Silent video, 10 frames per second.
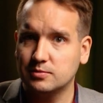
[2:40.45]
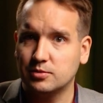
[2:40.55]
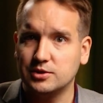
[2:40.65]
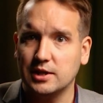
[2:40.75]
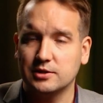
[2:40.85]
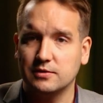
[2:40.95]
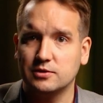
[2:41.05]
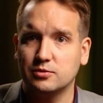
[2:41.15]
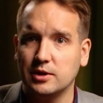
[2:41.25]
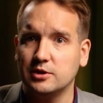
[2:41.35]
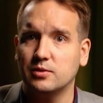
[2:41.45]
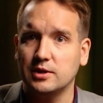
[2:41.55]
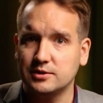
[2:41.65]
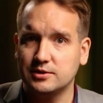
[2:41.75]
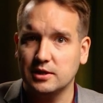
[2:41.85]
projected for
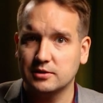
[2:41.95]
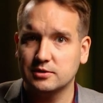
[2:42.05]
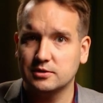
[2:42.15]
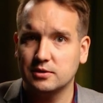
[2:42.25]
2026.